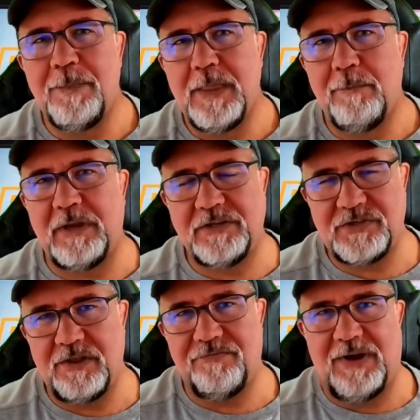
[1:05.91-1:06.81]
because of
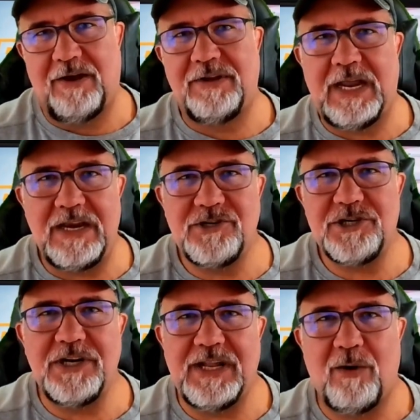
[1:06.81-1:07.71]
the
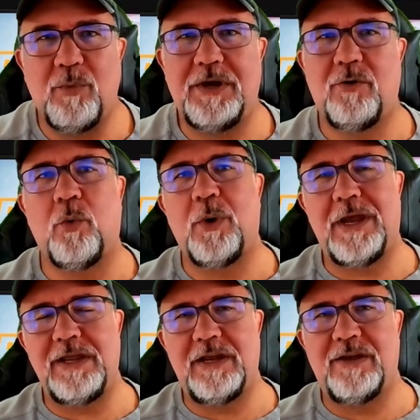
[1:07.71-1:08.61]
foundation that we
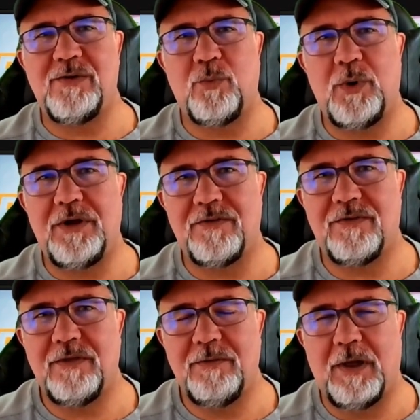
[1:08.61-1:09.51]
created with
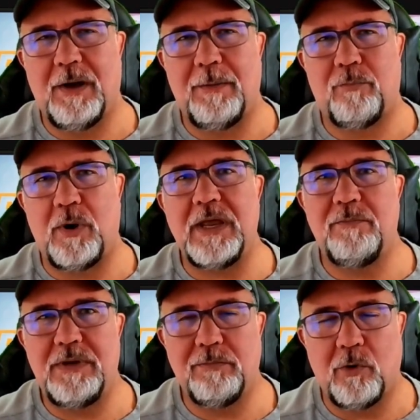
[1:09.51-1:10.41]
bringing
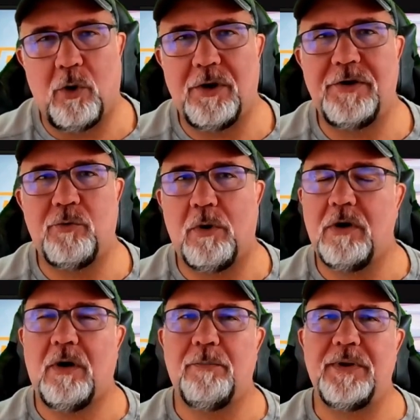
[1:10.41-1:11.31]
people on into our
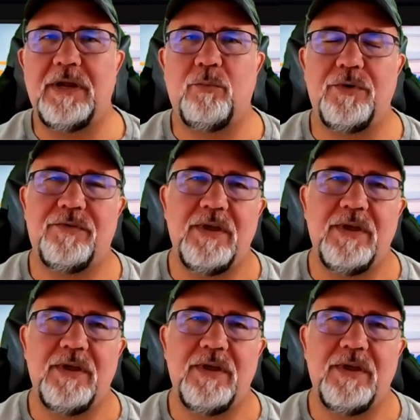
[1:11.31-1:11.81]
company with